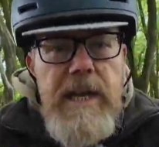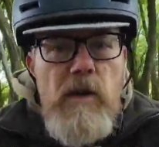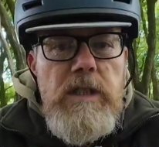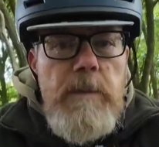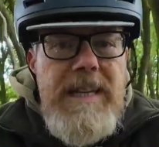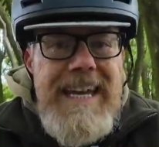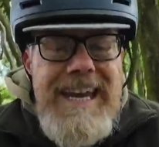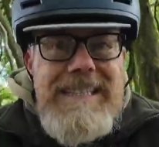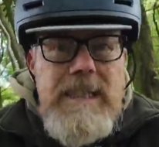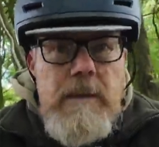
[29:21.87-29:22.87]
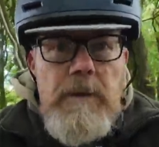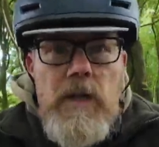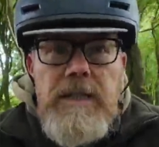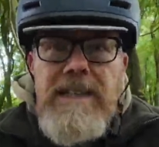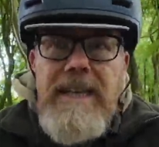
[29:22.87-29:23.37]
used to be gated
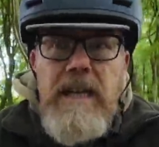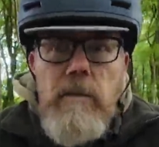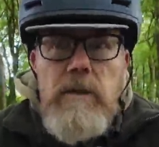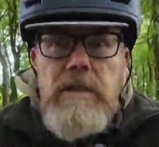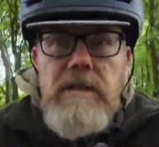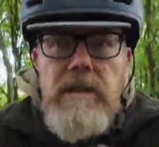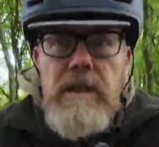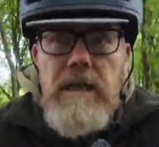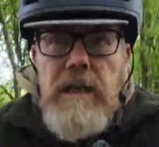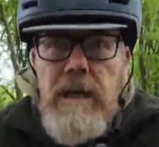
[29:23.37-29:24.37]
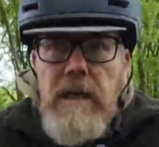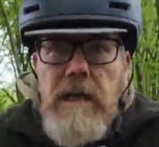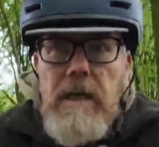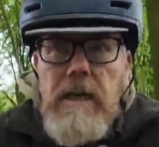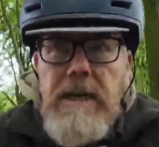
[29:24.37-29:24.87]
because I think it was
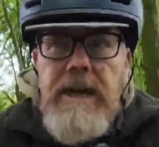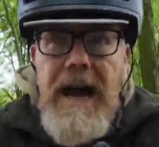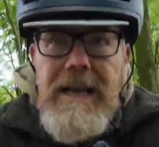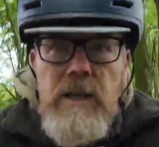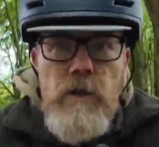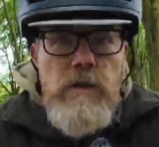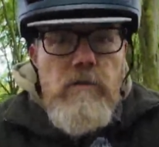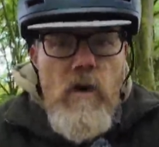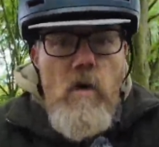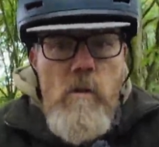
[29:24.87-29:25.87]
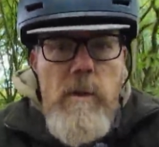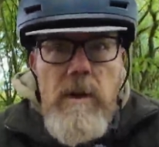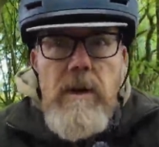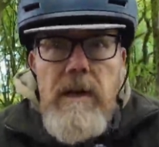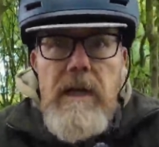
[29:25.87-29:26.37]
cattle used to roam.
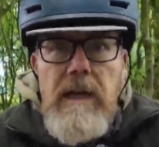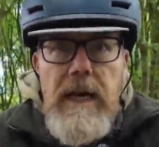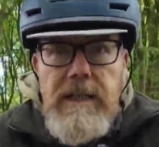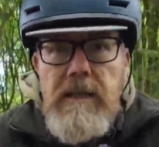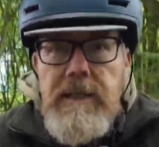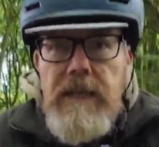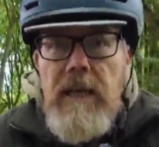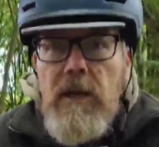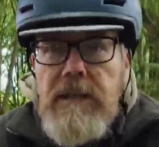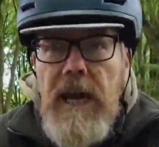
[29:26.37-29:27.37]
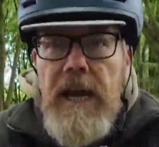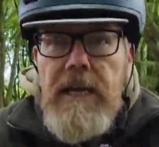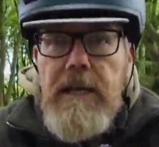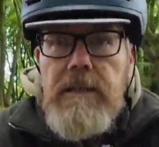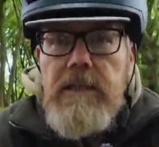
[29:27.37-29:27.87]
It does say there, like,
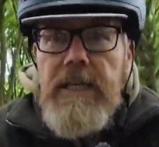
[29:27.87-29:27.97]
there's